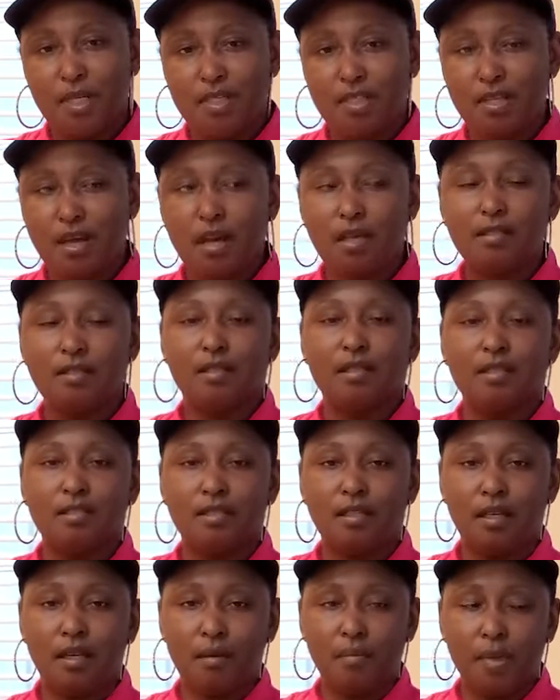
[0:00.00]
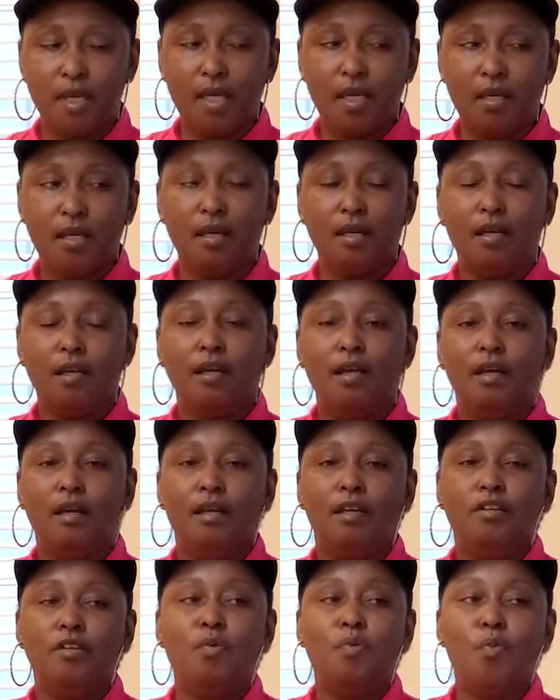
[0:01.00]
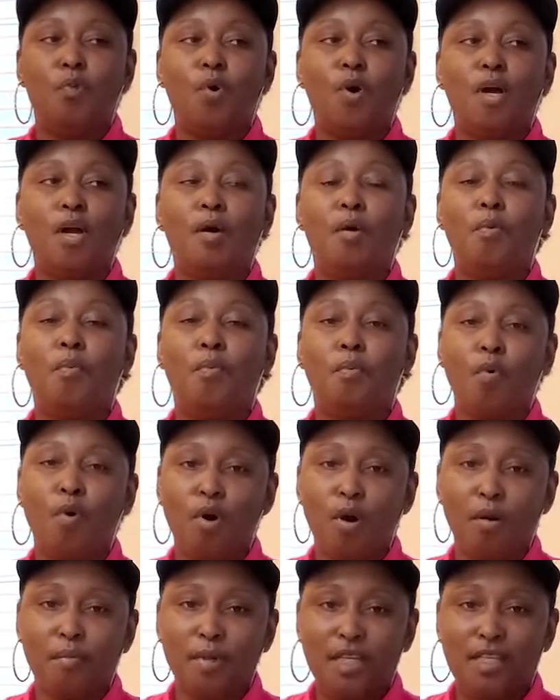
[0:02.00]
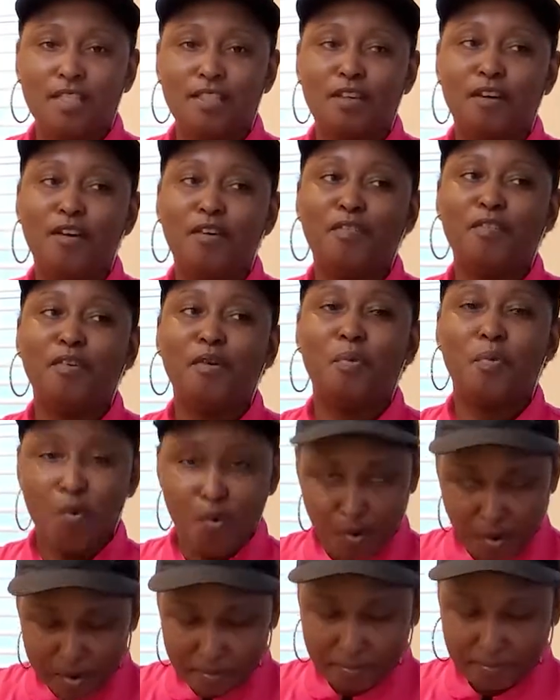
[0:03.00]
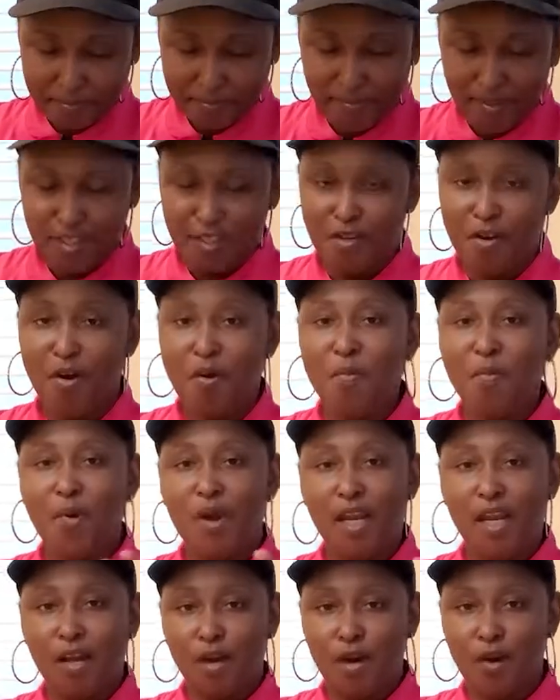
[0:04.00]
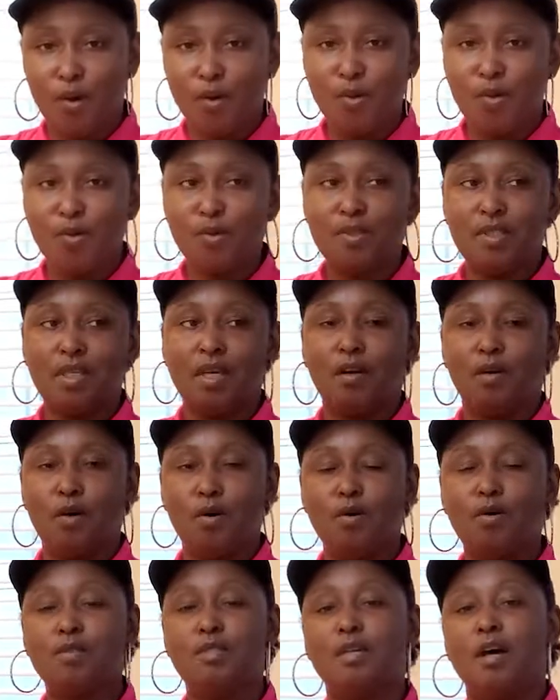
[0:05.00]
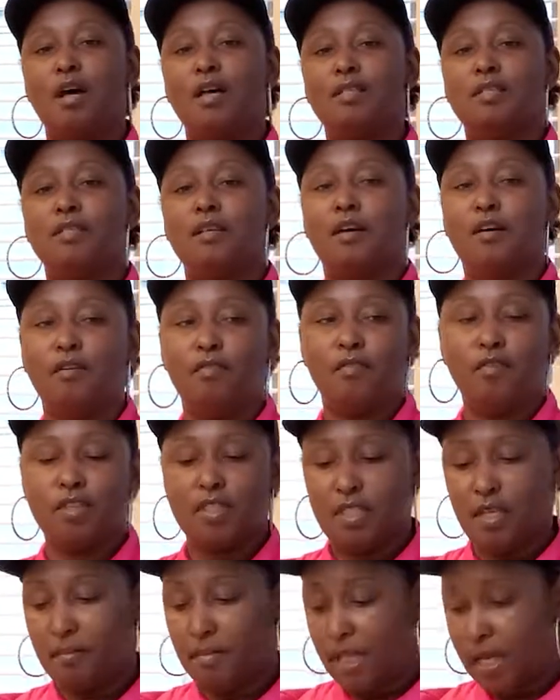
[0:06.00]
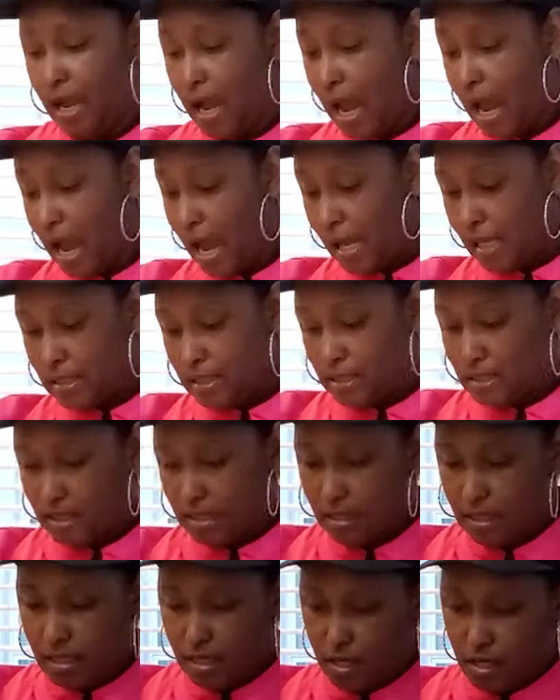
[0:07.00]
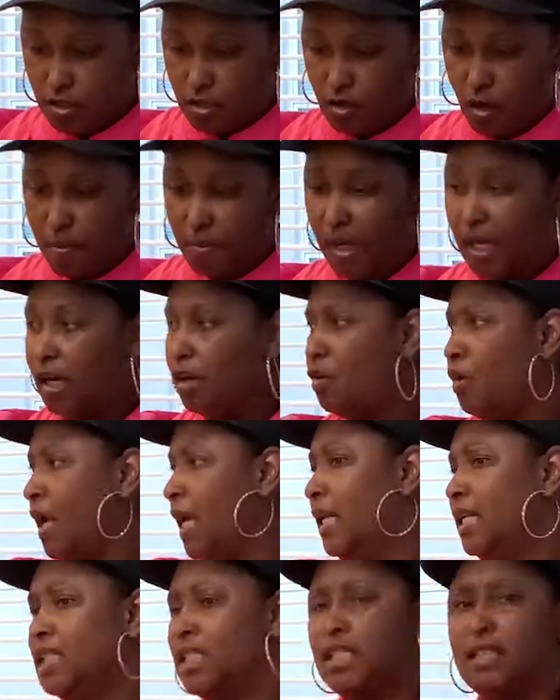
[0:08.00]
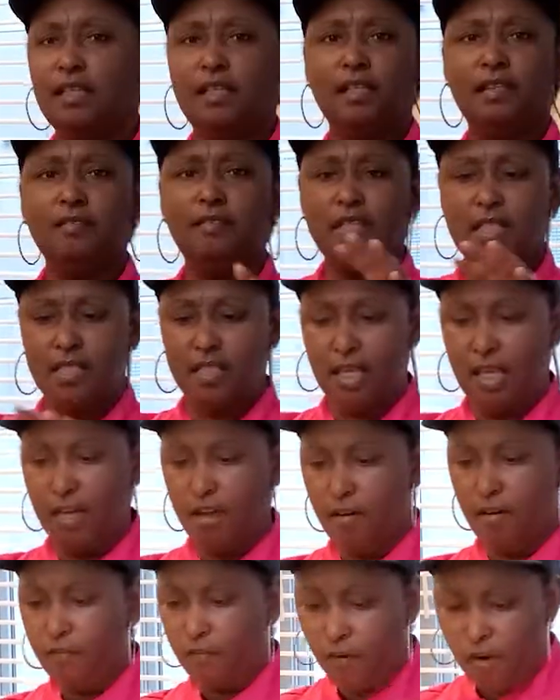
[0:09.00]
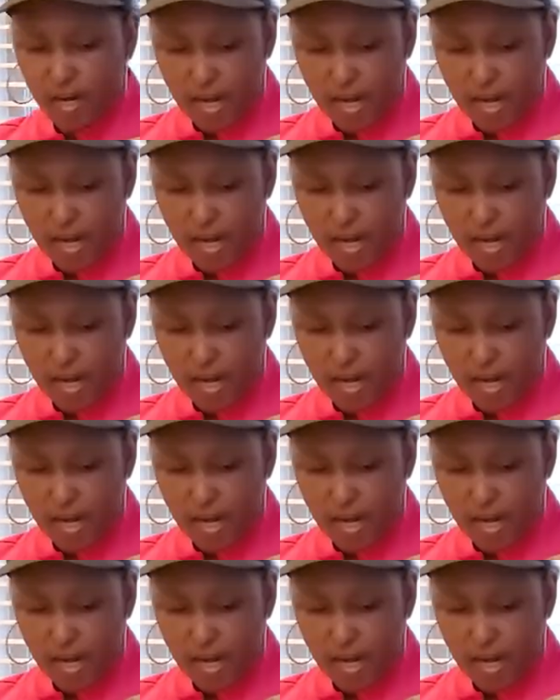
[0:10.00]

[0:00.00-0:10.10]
a sauce and it's gonna be, you want warmness over warm. You don't want it cold, a cold sauce over something hot. So I'm gonna go ahead and just leave this here for